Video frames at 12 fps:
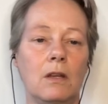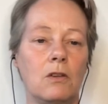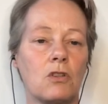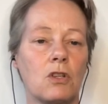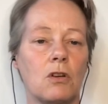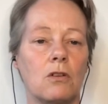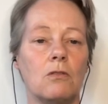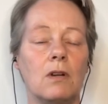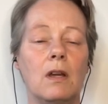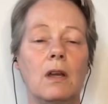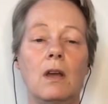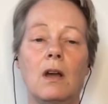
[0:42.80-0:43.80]
So,
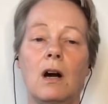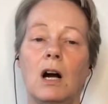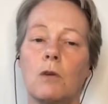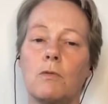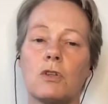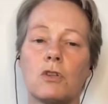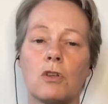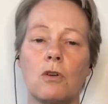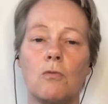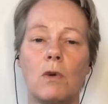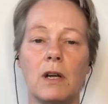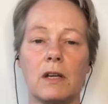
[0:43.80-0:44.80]
I was so
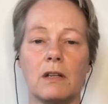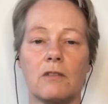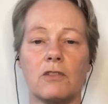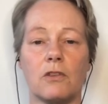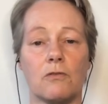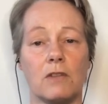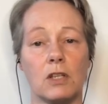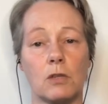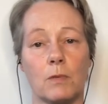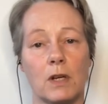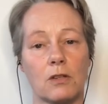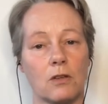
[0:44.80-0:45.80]
wired after three
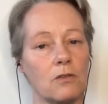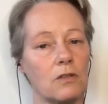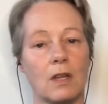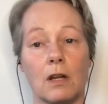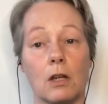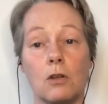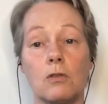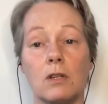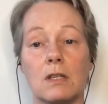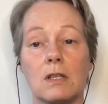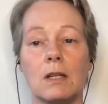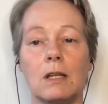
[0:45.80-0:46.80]
espressos that I
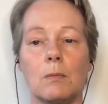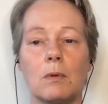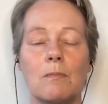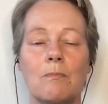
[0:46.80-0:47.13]
couldn't sleep.